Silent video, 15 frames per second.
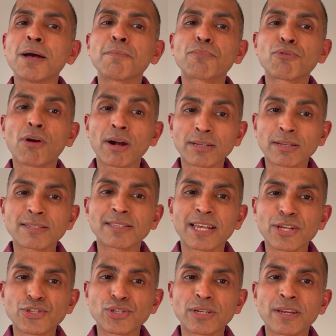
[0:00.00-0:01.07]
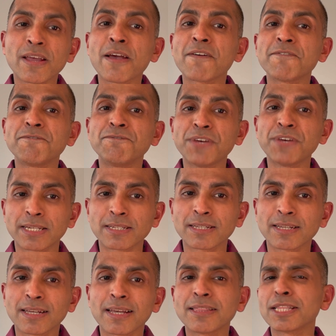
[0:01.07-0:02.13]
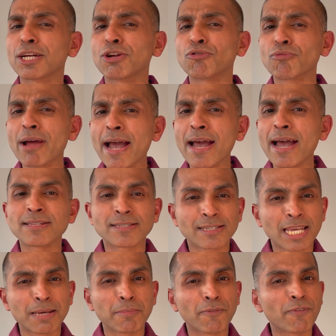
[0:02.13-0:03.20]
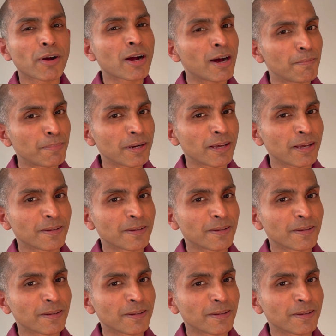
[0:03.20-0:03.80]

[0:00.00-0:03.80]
productization fit in the grand scheme of a company?